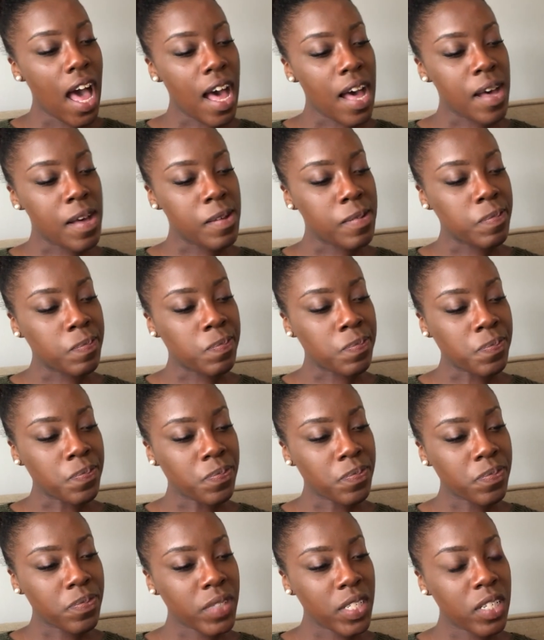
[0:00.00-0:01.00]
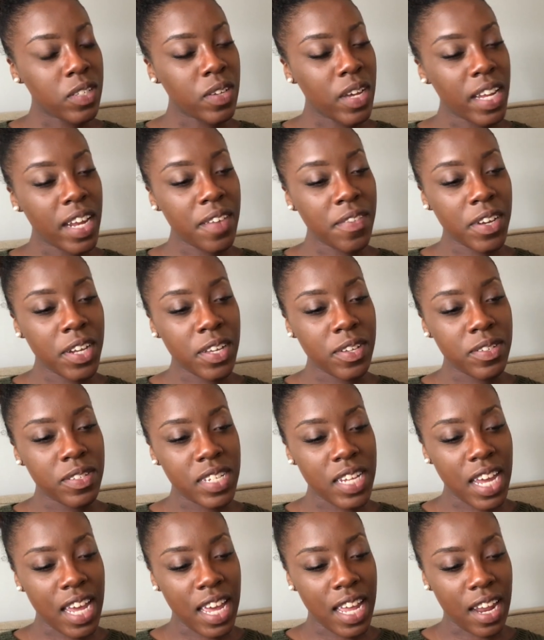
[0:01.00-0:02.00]
Um, so I never
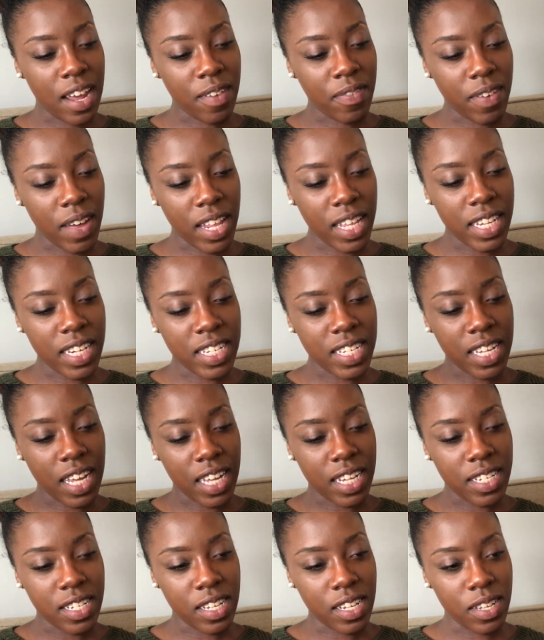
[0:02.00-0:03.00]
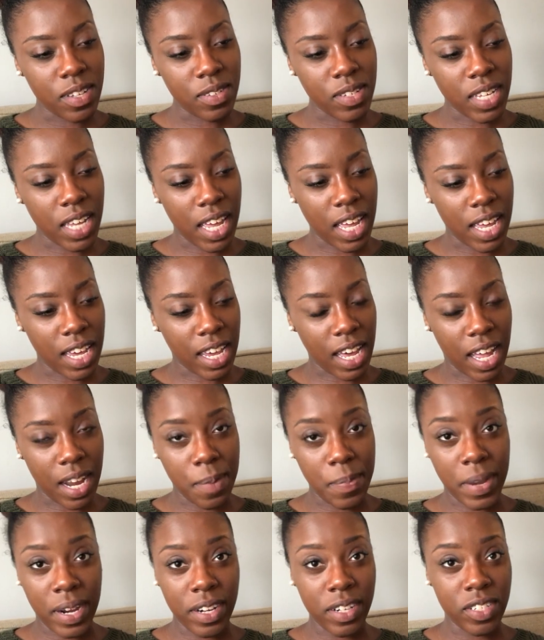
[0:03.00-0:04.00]
used it, and I finally decided to use it and got
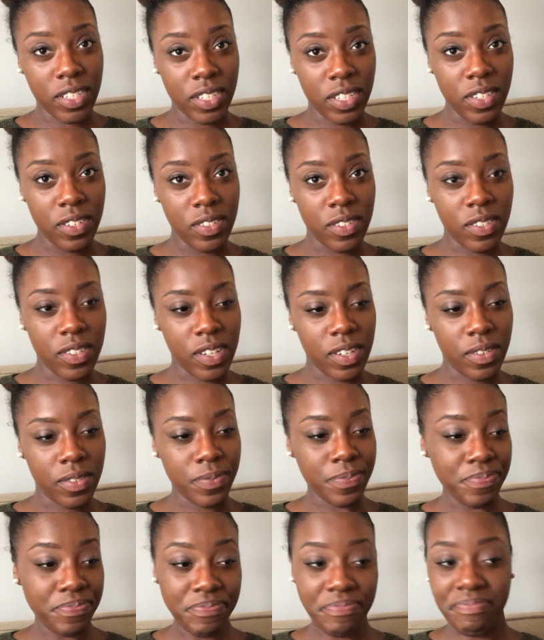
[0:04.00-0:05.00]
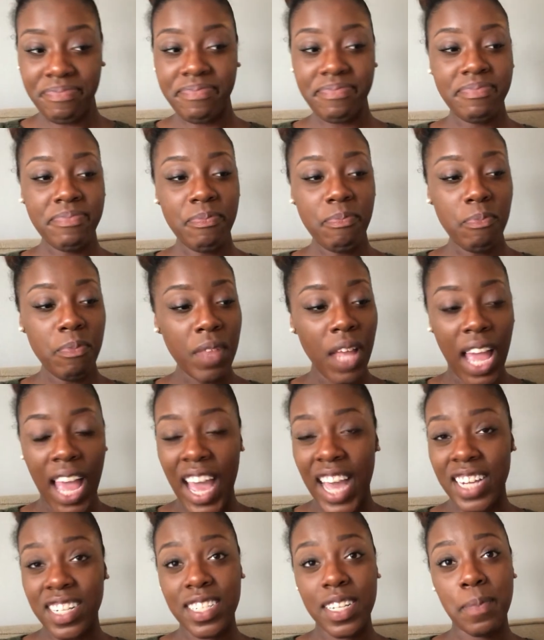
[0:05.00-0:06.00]
a pair of shoes. So
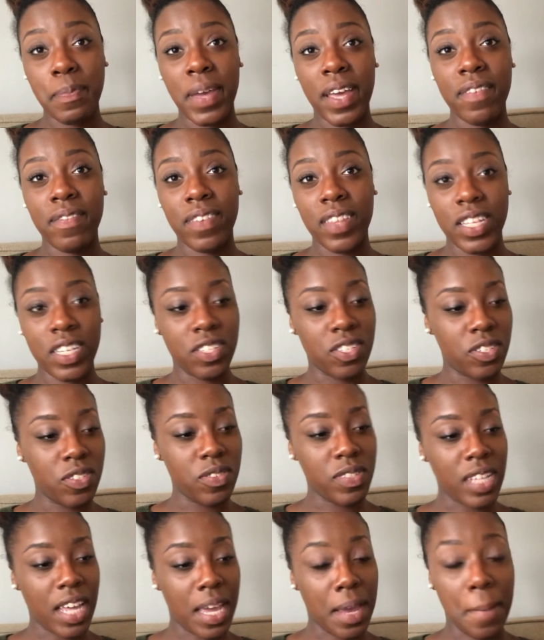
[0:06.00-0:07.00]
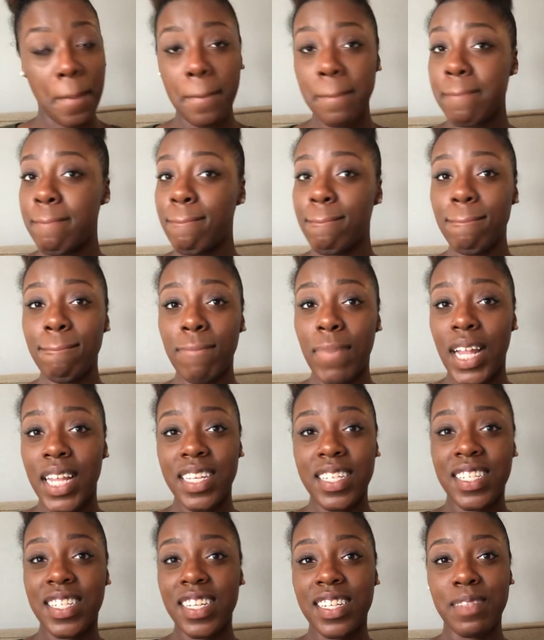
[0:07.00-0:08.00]
I actually paid for these shoes like
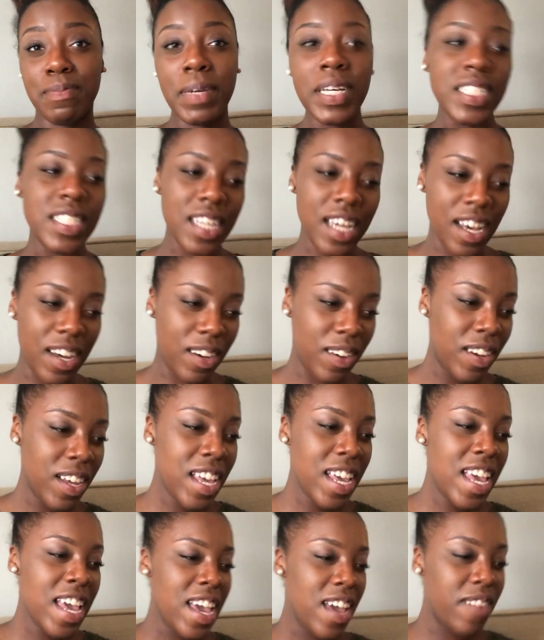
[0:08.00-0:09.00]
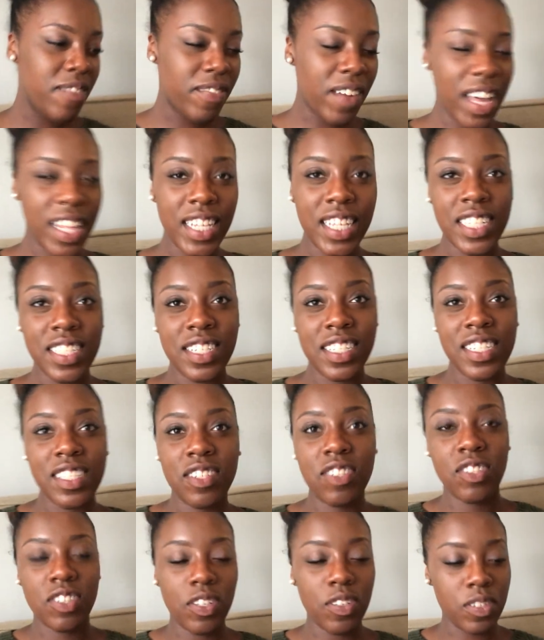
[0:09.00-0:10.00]
probably six months ago and finally
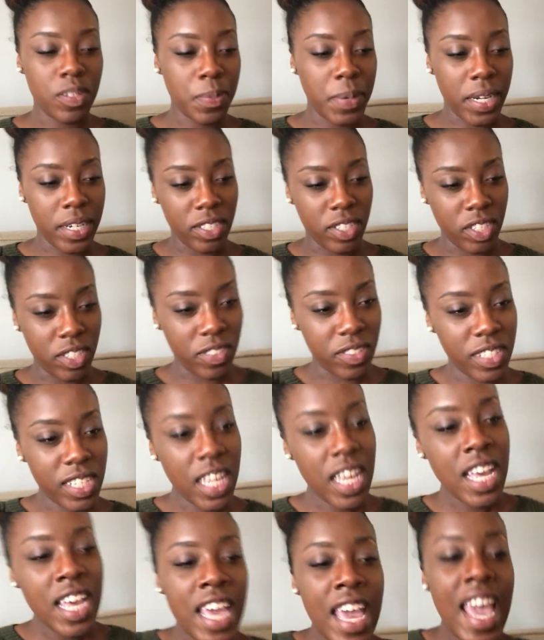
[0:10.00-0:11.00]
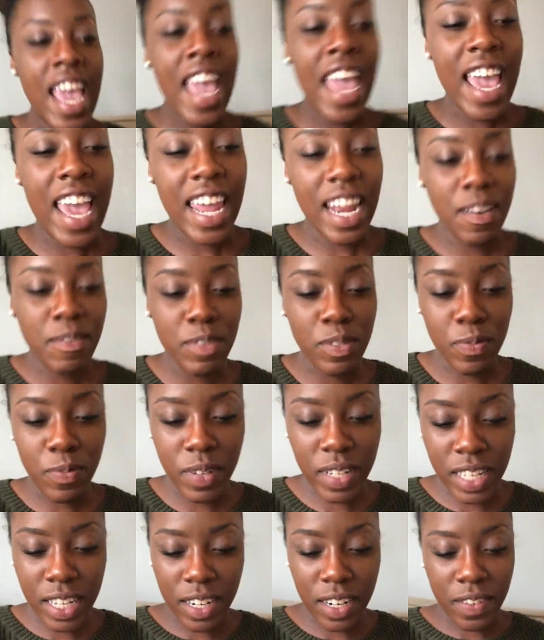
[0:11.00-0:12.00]
just chose a pair of shoes. And I was
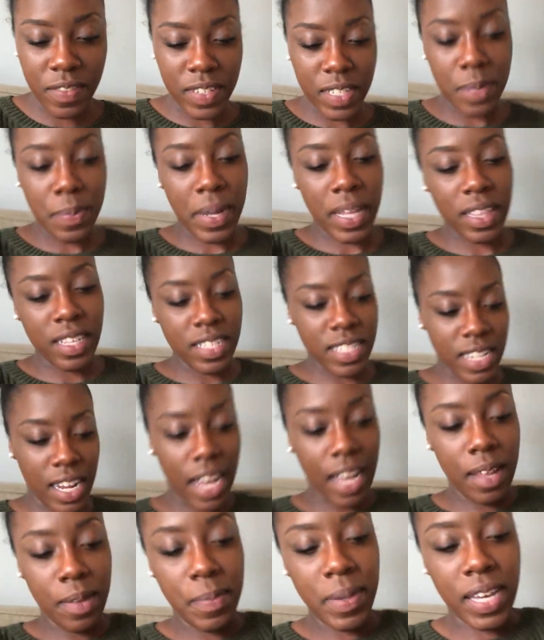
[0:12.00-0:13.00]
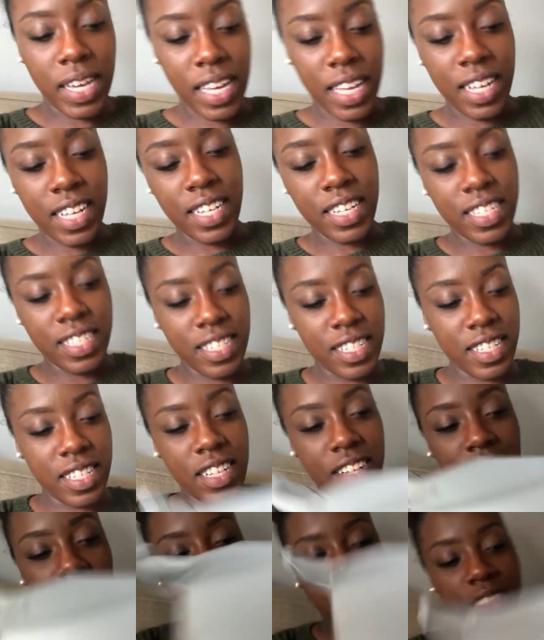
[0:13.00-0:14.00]
really nervous about the style because
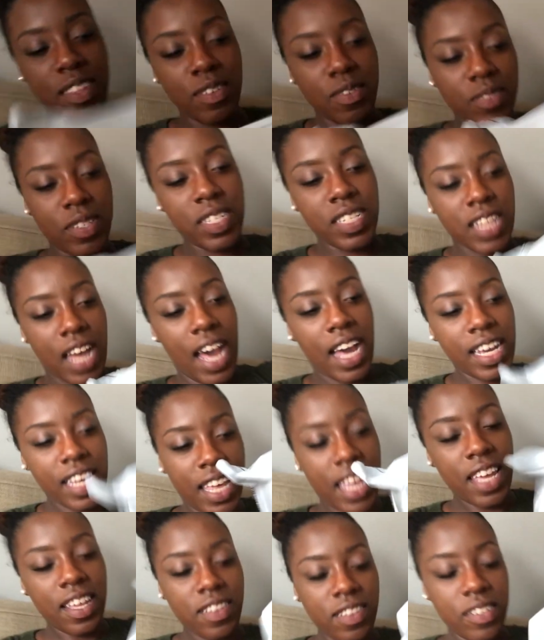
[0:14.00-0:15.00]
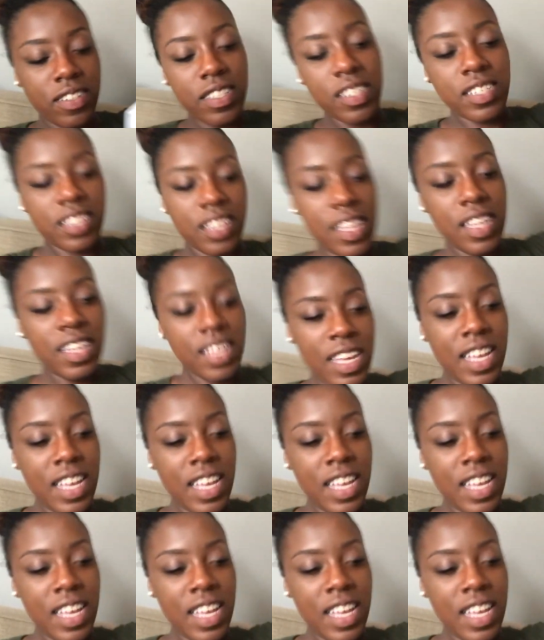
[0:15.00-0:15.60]
they're like those sock heels.